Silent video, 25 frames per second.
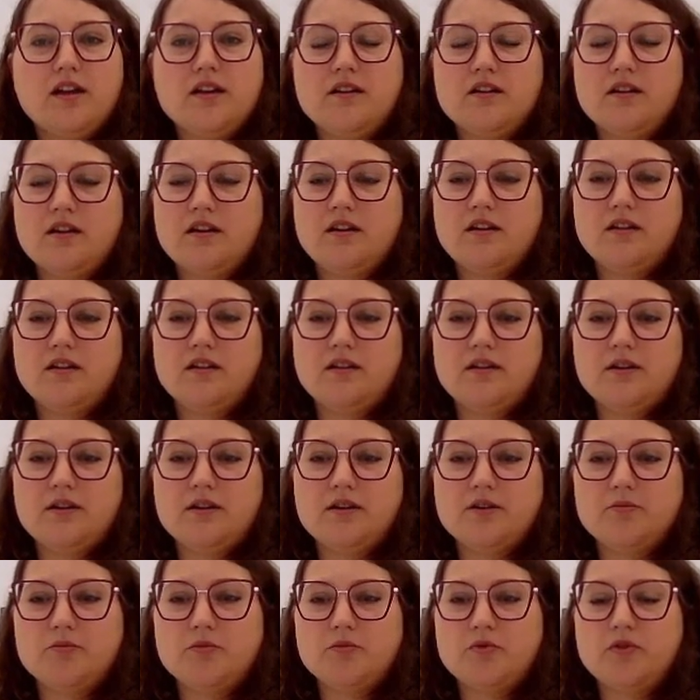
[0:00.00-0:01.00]
Okay,
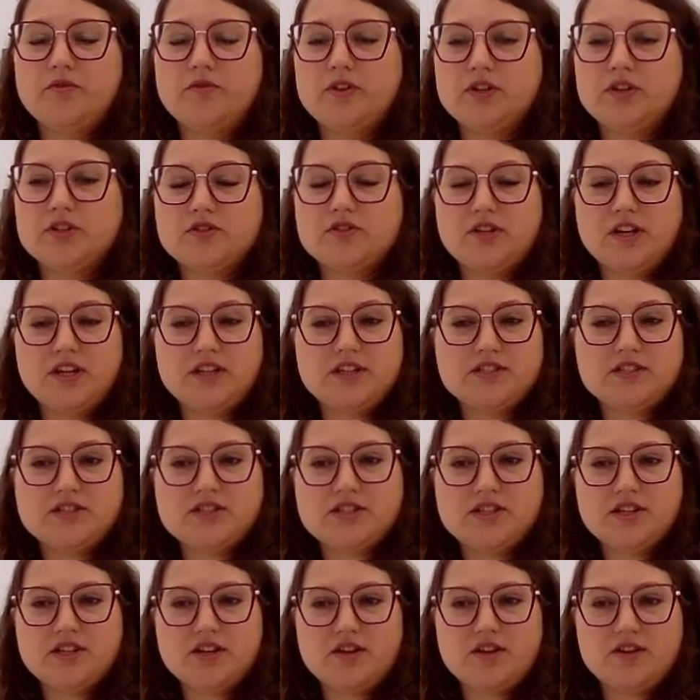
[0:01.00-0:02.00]
moving to
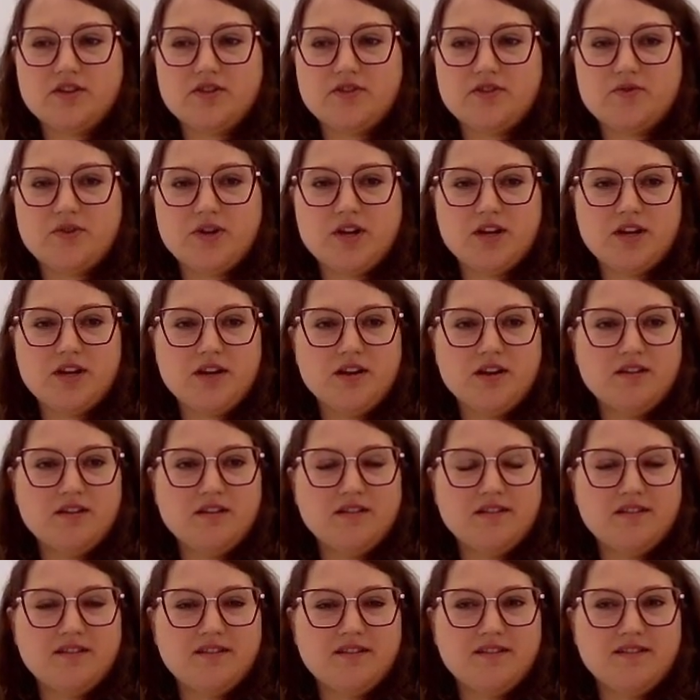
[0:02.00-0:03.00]
next three
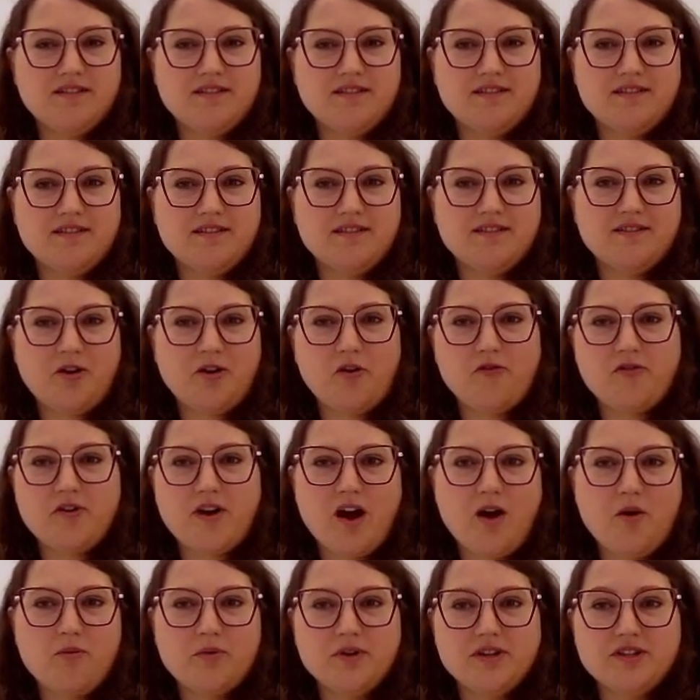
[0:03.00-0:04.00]
of
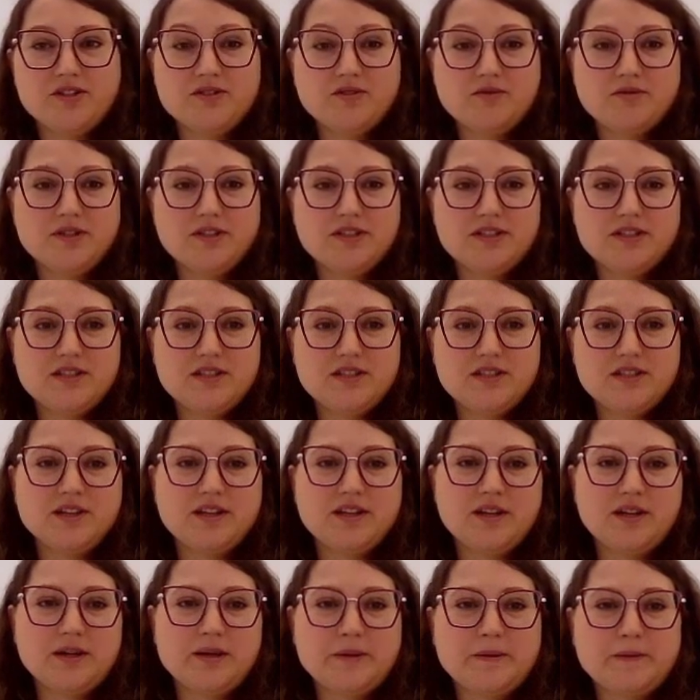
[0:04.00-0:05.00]
how we do it.
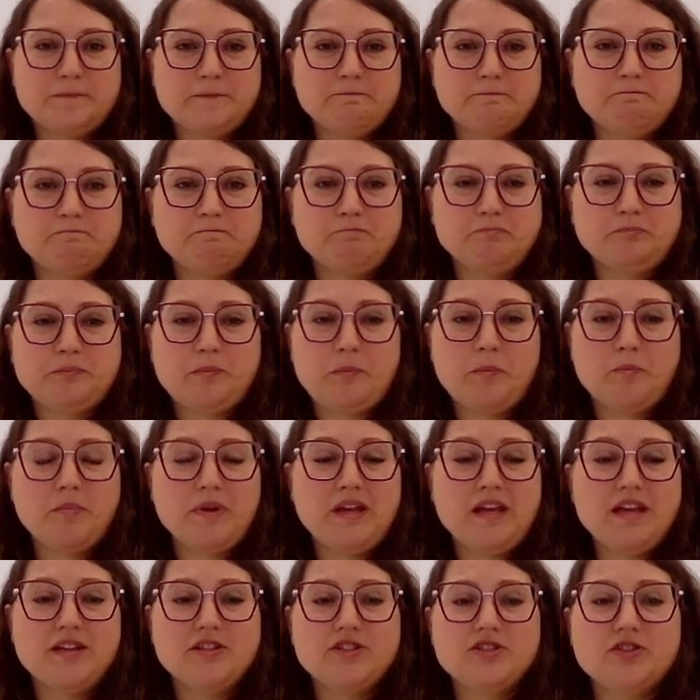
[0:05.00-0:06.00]

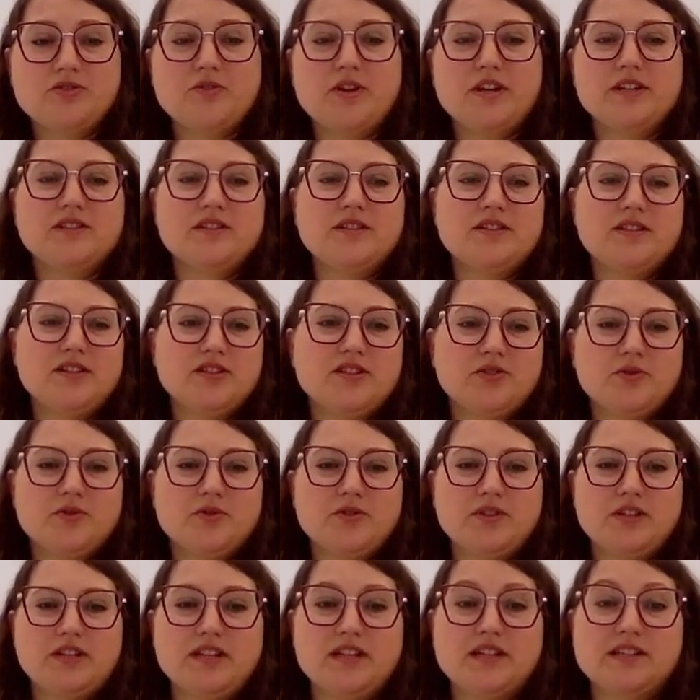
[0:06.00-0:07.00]
Be integrated
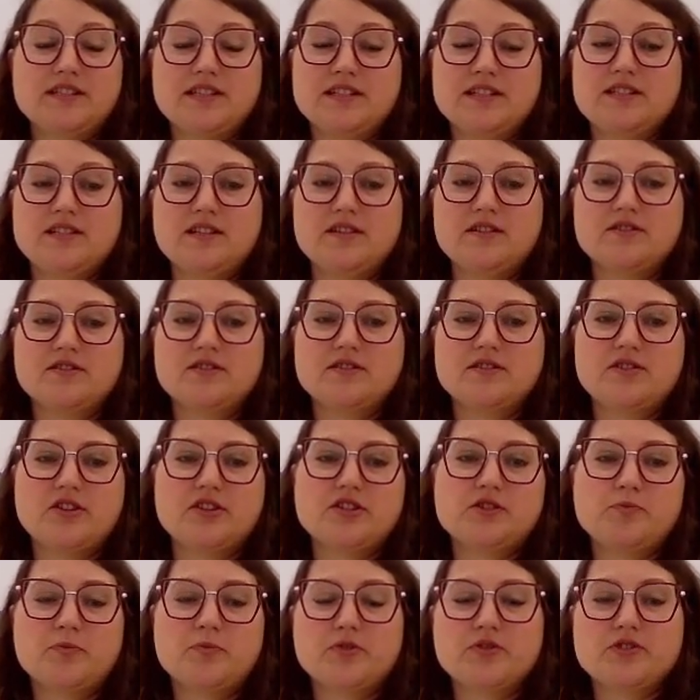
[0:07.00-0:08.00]
into the existing
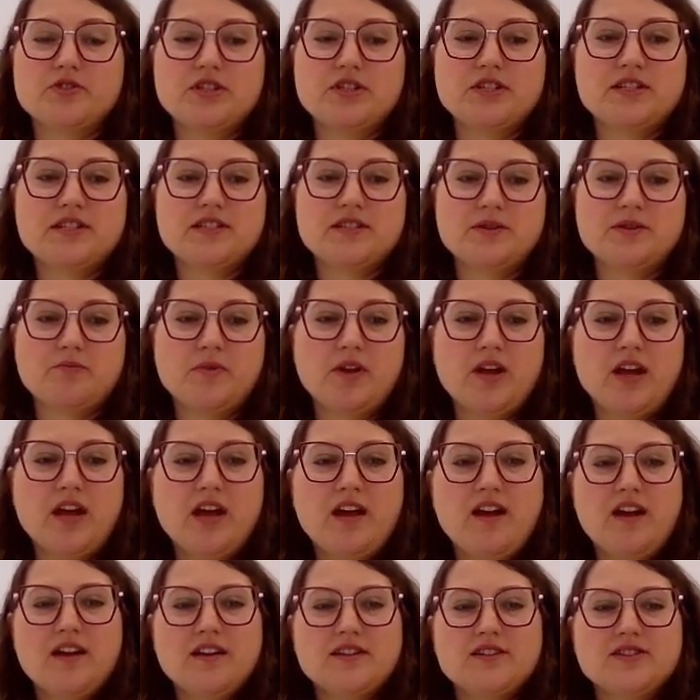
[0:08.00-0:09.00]
transport system,
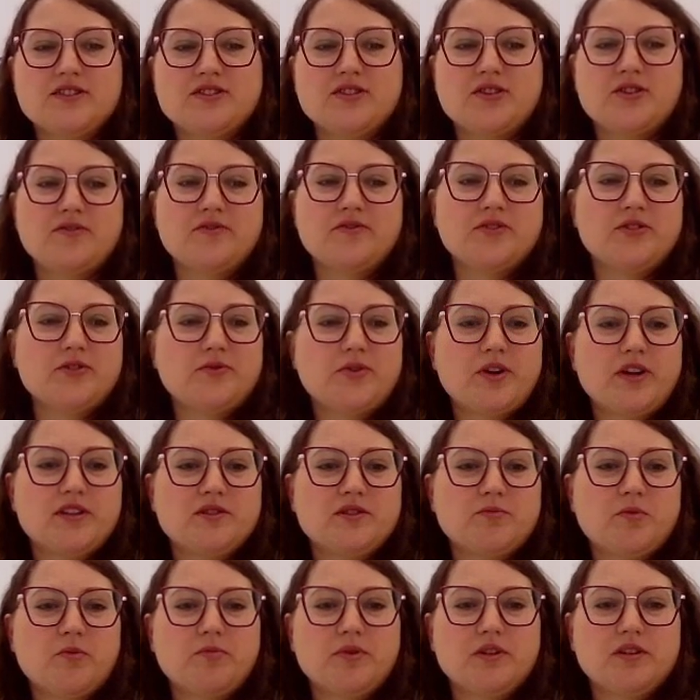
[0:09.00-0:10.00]
serve the
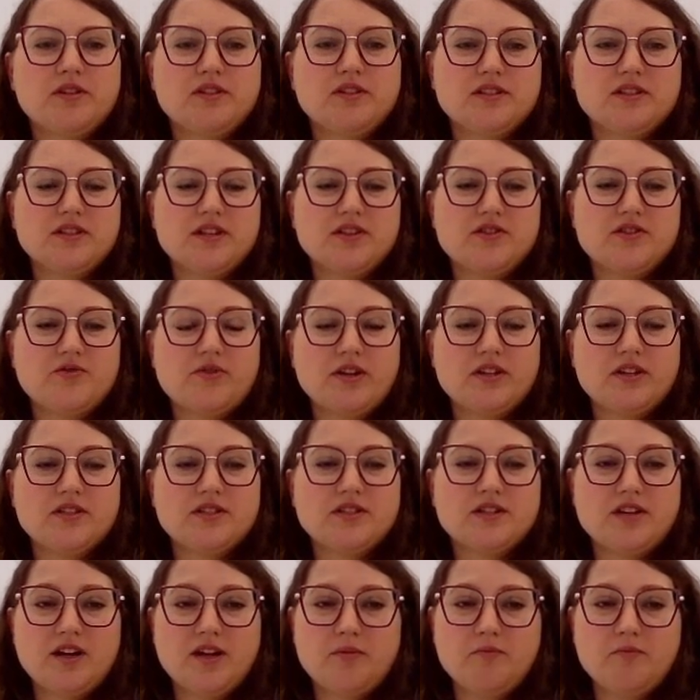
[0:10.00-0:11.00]
right mobility at the
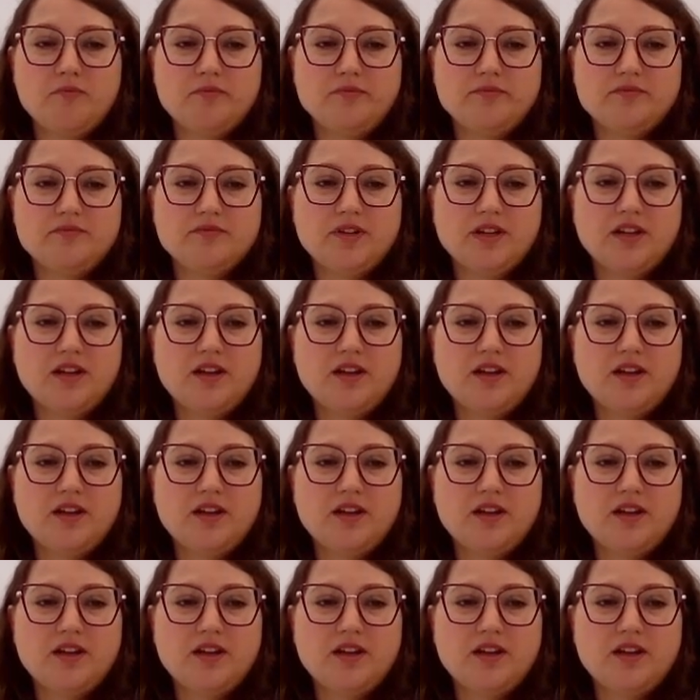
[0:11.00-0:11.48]
right time,